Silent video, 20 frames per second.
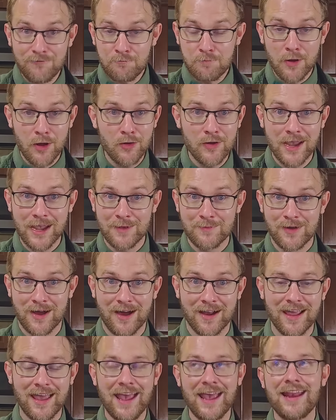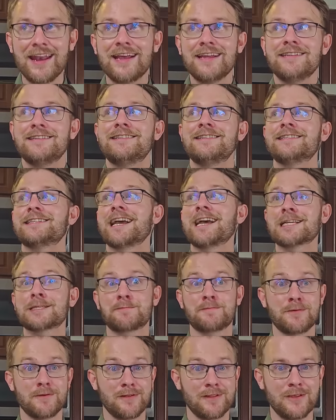love Pokemon, and I
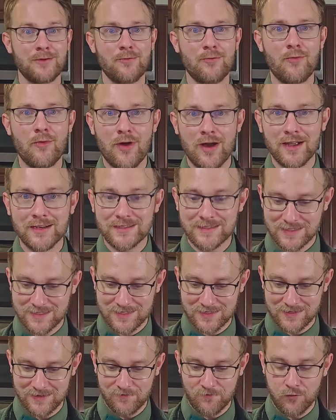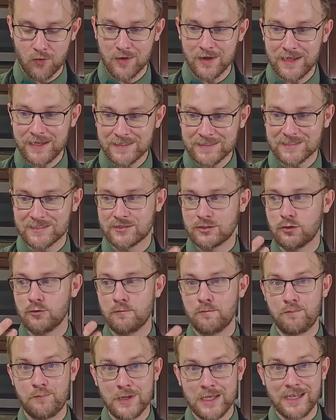desperately want for it to
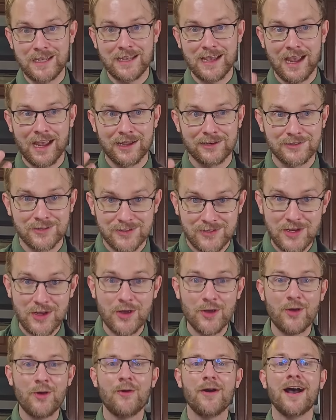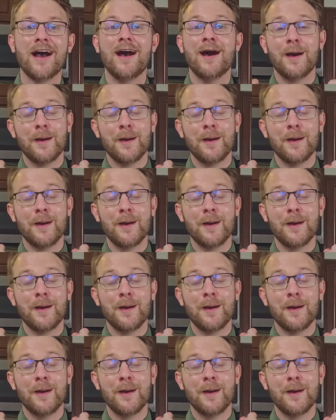be and to